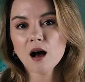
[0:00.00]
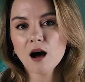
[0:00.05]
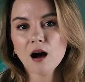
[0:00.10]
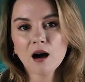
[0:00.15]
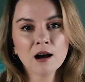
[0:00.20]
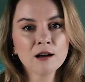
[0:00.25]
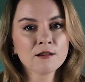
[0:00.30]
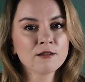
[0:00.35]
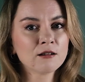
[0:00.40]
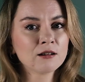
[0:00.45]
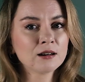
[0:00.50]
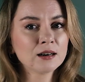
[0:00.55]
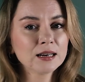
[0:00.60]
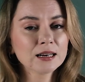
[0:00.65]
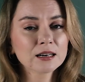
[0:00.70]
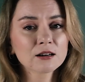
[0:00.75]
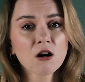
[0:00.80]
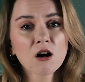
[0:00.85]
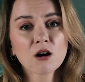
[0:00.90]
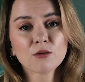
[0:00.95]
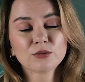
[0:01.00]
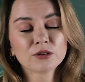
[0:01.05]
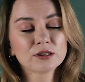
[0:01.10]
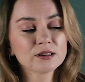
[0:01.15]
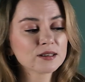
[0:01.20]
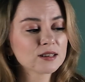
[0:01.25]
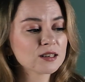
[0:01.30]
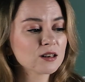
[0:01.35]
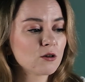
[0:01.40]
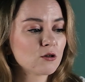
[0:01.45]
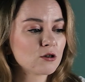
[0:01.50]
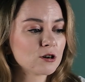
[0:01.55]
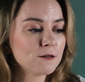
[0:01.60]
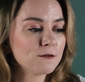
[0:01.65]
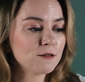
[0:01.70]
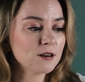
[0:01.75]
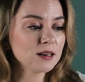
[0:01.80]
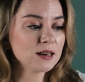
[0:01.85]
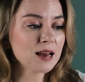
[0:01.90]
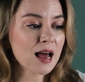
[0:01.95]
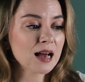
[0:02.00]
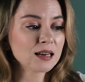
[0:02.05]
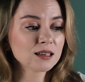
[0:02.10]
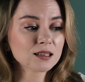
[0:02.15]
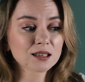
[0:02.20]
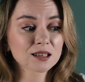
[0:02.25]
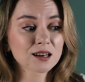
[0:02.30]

either e-commerce or finance,